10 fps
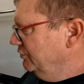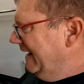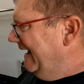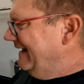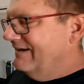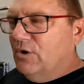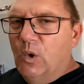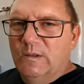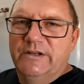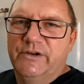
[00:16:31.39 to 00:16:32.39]
you can't have a
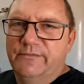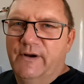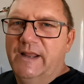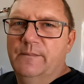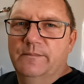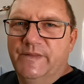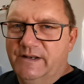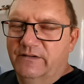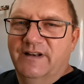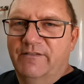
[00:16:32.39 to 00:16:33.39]
hole in your frame
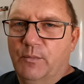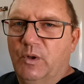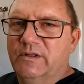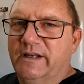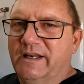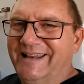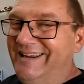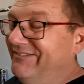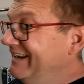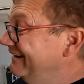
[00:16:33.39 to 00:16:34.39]
that doesn't have a bolt in it,
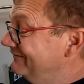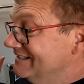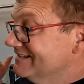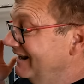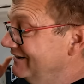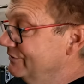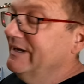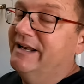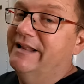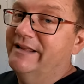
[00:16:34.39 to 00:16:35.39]
even if it's not
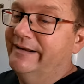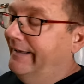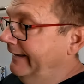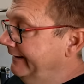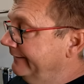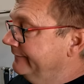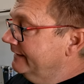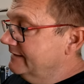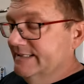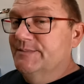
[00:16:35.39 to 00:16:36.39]
doing anything. I know,
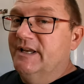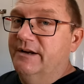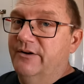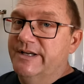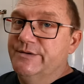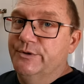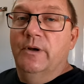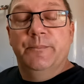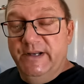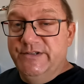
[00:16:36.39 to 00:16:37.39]
seems like a crazy
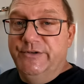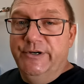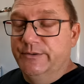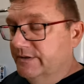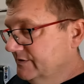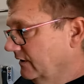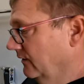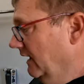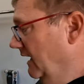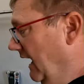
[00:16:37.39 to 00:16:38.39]
rule, but it's true.
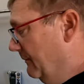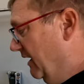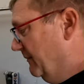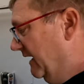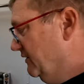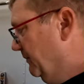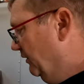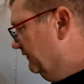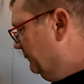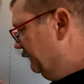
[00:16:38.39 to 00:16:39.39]
So I bought a bunch of
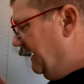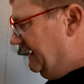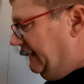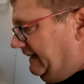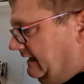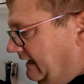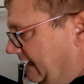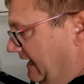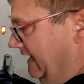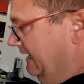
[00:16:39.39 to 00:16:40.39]
bolts, put that in,
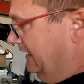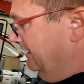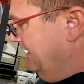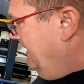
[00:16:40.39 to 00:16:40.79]
and